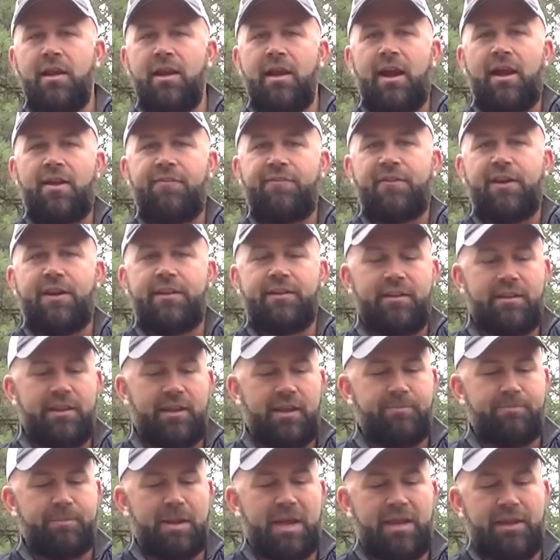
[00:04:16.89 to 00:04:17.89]
I find that
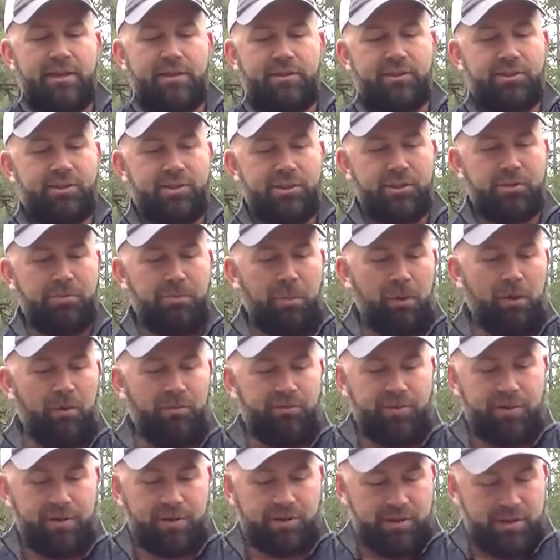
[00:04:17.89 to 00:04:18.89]
they balance just
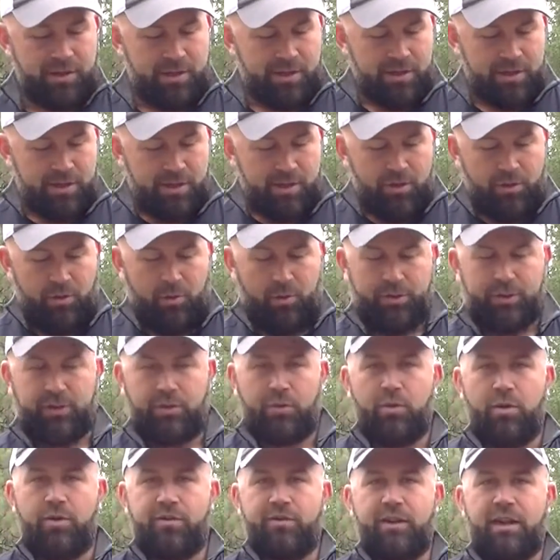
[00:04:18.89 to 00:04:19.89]
perfect with the
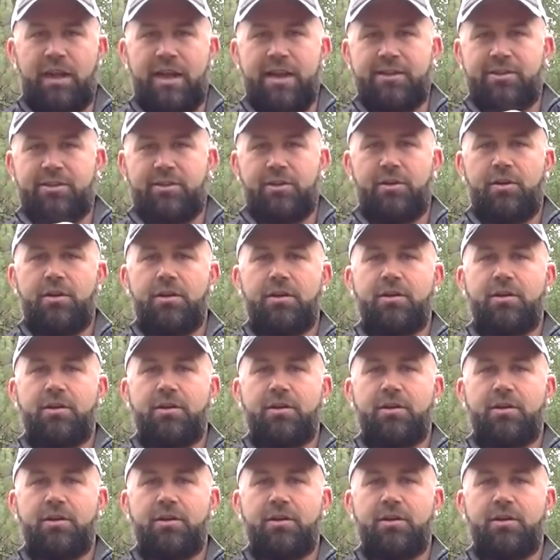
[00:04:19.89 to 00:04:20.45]
Quivalizer